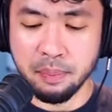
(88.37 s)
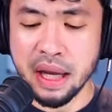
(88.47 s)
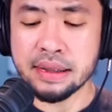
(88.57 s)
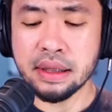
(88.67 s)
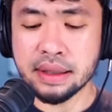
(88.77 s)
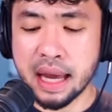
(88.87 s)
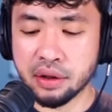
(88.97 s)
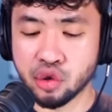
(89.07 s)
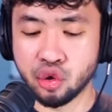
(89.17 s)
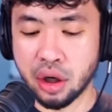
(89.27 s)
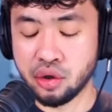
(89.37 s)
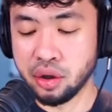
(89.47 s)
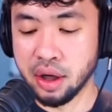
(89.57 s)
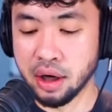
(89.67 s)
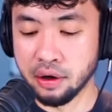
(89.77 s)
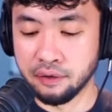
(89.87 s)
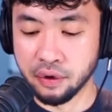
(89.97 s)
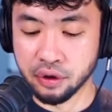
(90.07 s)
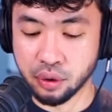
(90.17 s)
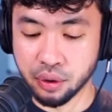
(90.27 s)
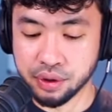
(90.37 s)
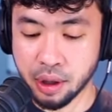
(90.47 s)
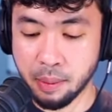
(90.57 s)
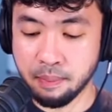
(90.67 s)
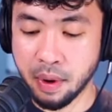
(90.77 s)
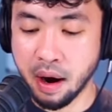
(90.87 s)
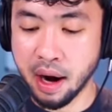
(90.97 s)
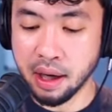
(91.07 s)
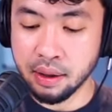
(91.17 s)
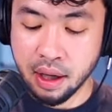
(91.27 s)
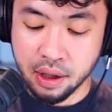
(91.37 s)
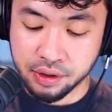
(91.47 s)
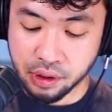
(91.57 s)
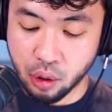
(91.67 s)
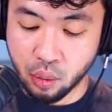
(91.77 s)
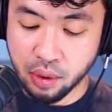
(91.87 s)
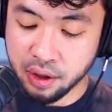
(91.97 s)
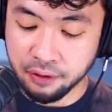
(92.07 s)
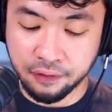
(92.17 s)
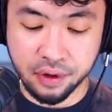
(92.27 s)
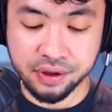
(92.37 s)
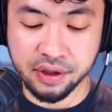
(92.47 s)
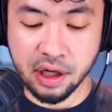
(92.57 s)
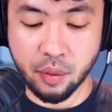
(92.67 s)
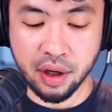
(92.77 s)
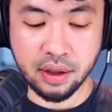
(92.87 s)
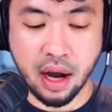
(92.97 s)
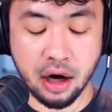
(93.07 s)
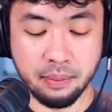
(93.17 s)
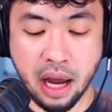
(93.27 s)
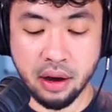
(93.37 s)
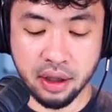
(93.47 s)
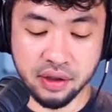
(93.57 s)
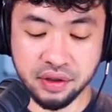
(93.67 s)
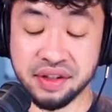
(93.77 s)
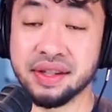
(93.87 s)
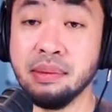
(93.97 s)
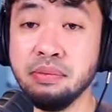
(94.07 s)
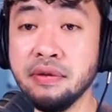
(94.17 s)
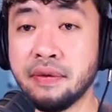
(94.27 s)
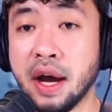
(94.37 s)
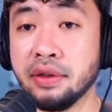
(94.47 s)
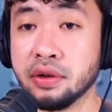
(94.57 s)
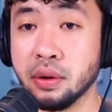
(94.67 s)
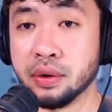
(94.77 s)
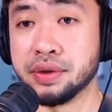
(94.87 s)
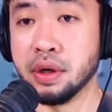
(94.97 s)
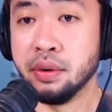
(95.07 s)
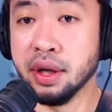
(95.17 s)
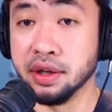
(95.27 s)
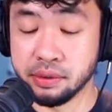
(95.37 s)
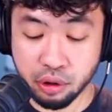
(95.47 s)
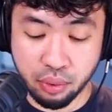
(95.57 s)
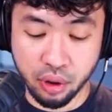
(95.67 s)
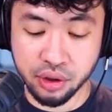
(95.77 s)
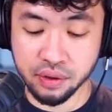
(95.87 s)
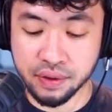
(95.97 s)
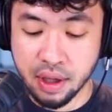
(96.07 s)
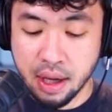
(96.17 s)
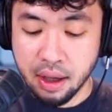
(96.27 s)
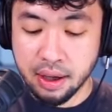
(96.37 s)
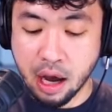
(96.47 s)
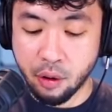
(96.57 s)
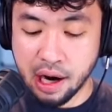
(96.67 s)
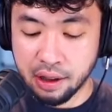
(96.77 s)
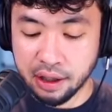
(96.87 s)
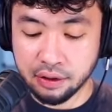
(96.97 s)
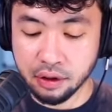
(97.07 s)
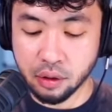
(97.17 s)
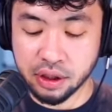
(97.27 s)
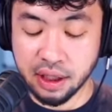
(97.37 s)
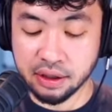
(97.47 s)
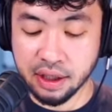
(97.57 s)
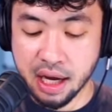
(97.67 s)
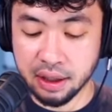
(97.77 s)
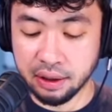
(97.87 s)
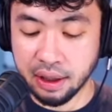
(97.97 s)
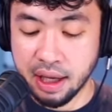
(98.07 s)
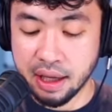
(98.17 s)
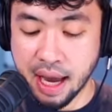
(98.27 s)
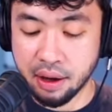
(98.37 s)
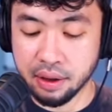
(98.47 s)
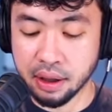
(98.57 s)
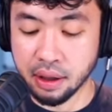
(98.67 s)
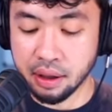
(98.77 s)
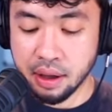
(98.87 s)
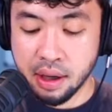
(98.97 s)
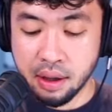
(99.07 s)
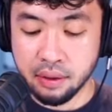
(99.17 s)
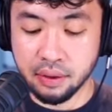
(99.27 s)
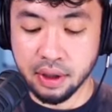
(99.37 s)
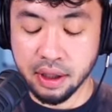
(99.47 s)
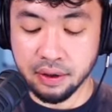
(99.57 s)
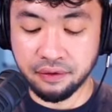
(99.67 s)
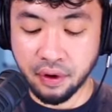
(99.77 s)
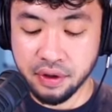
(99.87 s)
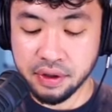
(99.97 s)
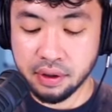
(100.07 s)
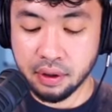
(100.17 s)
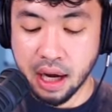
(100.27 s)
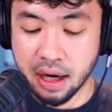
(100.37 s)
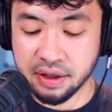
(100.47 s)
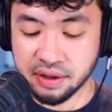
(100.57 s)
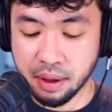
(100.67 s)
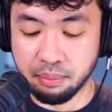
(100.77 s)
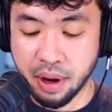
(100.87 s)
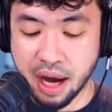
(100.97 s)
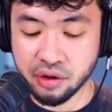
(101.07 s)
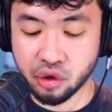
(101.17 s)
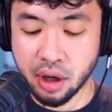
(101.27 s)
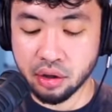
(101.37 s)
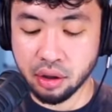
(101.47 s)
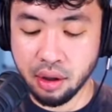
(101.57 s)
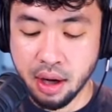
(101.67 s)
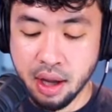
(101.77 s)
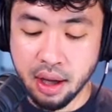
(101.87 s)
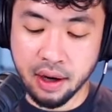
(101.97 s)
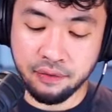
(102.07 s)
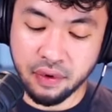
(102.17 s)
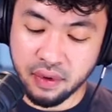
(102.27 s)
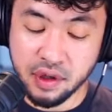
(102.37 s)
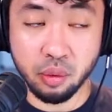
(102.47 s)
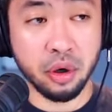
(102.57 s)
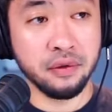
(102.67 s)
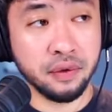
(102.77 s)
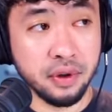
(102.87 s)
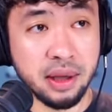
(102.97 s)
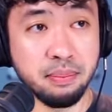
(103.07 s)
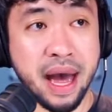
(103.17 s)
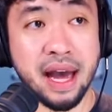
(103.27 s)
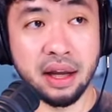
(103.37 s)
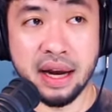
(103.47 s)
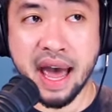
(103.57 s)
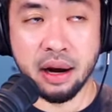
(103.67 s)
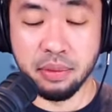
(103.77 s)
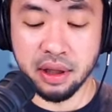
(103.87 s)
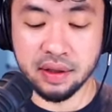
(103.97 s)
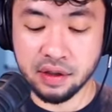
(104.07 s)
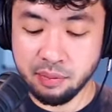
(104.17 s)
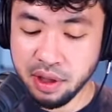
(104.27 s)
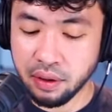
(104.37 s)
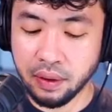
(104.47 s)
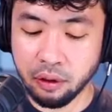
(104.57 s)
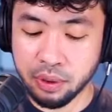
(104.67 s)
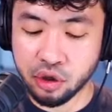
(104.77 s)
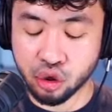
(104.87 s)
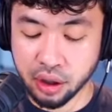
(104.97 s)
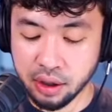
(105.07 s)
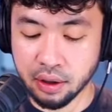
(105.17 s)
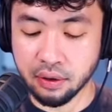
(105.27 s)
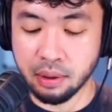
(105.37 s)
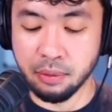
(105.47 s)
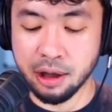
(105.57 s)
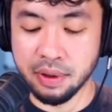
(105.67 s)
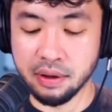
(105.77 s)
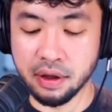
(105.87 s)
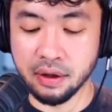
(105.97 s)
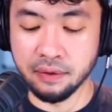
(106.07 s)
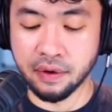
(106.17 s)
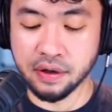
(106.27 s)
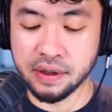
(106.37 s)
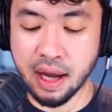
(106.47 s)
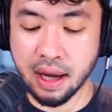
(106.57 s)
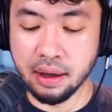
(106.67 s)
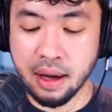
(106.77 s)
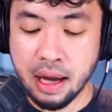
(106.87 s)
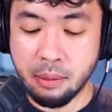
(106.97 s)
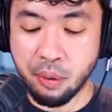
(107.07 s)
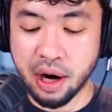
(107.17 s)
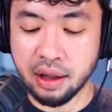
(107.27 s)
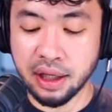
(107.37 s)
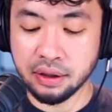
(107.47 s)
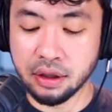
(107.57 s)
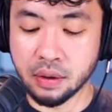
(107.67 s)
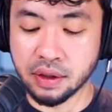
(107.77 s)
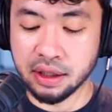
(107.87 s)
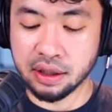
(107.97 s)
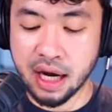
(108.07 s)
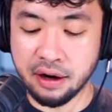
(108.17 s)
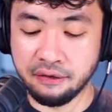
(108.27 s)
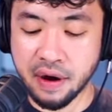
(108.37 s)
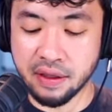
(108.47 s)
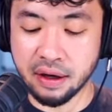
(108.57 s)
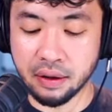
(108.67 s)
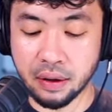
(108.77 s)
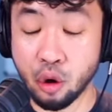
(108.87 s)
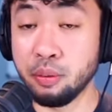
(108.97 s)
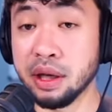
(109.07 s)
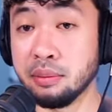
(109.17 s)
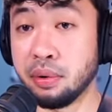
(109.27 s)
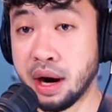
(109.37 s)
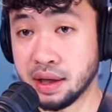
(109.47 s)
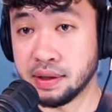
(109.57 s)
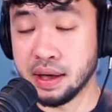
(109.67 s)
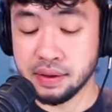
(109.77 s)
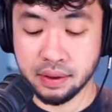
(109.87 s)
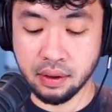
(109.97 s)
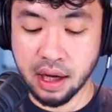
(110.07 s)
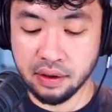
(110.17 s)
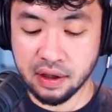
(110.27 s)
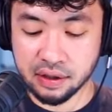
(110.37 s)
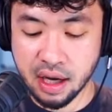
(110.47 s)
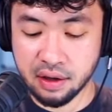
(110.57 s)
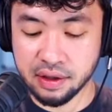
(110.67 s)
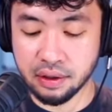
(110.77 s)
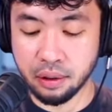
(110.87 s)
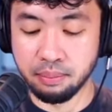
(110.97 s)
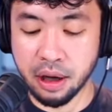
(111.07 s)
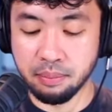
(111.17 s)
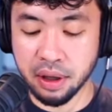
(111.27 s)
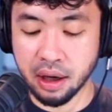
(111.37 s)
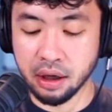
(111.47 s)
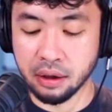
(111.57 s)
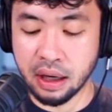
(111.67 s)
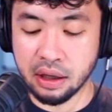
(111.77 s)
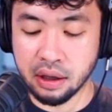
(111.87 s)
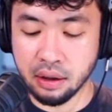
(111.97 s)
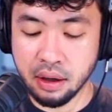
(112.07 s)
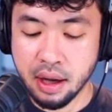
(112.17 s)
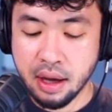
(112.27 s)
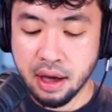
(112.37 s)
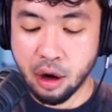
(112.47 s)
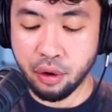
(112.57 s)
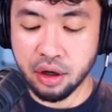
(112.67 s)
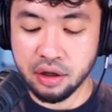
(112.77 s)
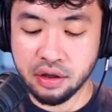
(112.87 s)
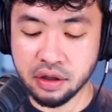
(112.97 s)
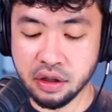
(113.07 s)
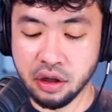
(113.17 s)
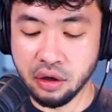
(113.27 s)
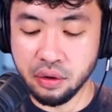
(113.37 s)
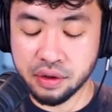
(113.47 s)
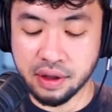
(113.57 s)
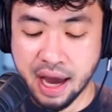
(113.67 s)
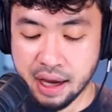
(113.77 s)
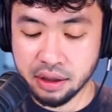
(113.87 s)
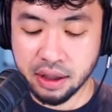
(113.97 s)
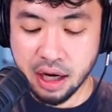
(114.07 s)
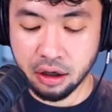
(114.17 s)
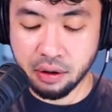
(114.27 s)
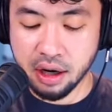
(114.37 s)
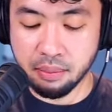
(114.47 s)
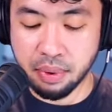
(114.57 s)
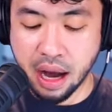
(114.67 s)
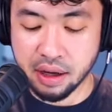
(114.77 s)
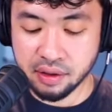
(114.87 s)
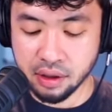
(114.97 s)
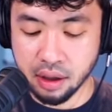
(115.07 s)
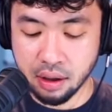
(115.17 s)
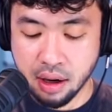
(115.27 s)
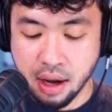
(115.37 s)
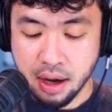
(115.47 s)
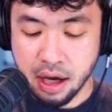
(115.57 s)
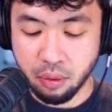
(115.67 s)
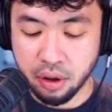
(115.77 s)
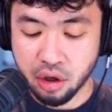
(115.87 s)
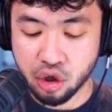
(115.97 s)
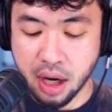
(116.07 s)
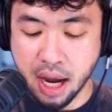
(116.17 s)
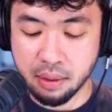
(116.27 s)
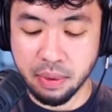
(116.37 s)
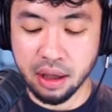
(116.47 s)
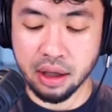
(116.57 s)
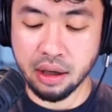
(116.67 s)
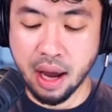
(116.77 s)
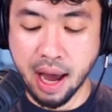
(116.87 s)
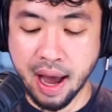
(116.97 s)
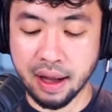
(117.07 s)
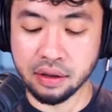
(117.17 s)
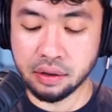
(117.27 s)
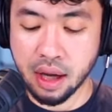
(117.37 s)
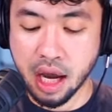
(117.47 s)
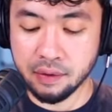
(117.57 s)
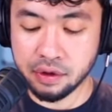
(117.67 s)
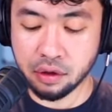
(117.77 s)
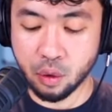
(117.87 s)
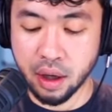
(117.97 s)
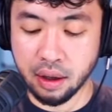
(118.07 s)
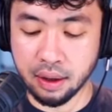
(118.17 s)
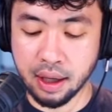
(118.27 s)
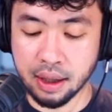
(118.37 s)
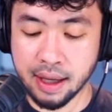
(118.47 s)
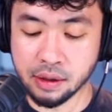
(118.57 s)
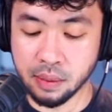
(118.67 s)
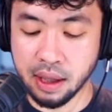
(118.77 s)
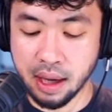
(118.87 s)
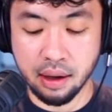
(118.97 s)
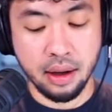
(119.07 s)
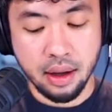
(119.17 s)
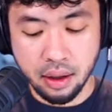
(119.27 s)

Basics and the structure here for the torso. All right. So one of the first things I want to talk about is just simplifying the torso and its proportions. Now, what I like to do is I like to kind of lay out here the first kind of just a box structure. And for this one, for the back anatomy, it's going to be a little bit trickier than maybe the front side. But what I like to do is I like to kind of find that acromion process. Okay. This little bumpy area right here. And we're going to just use that to kind of create a box here. And we're going to try to make it as kind of square-like as we can.